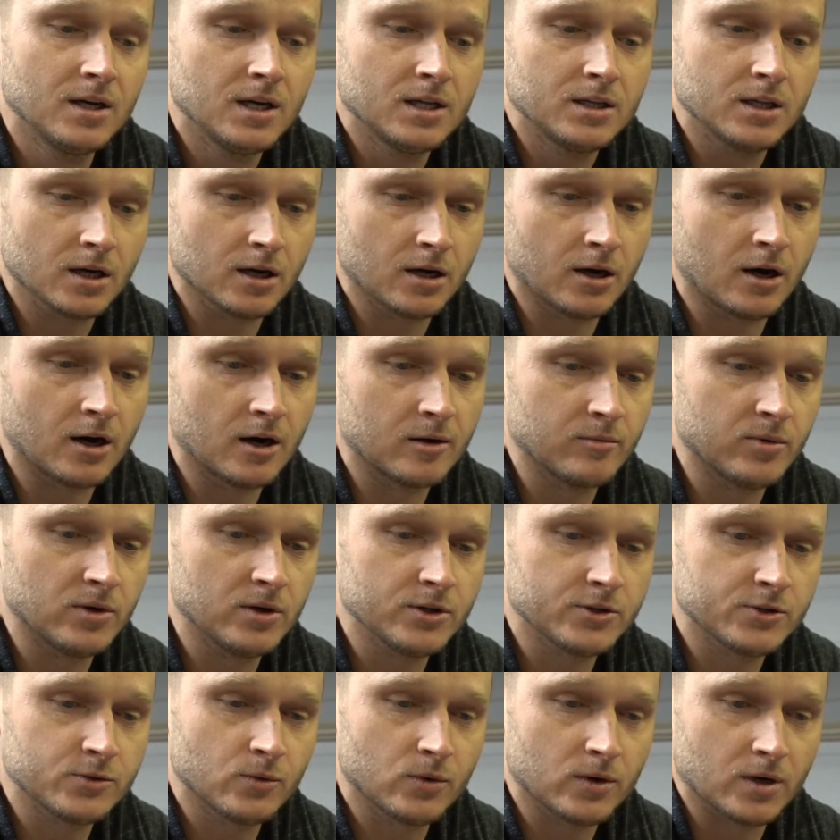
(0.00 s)
the car
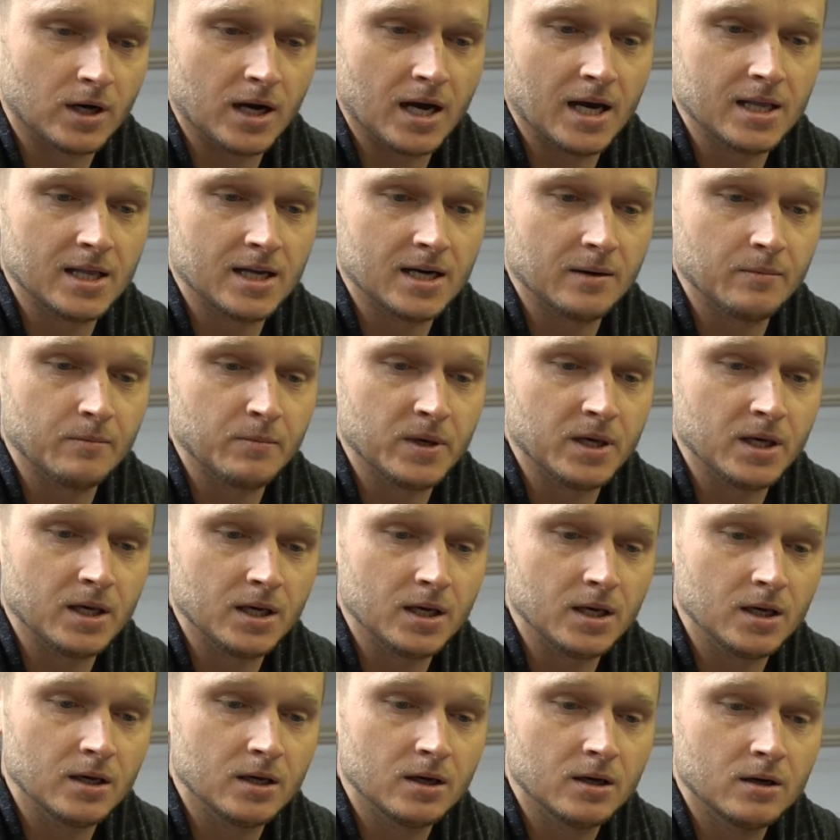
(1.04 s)
bolts ended up
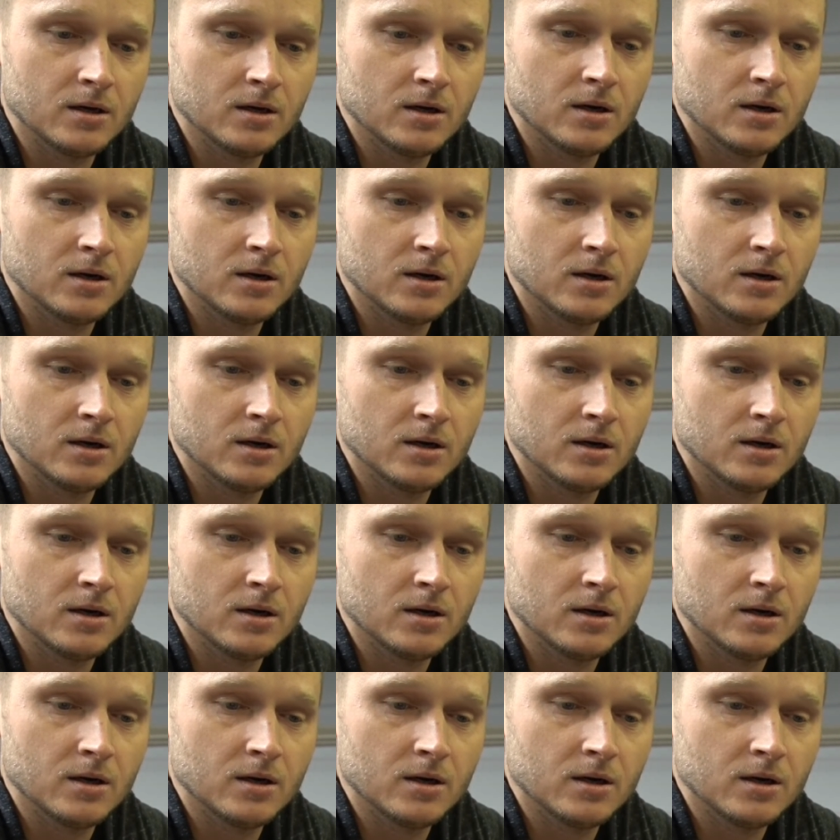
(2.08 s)
being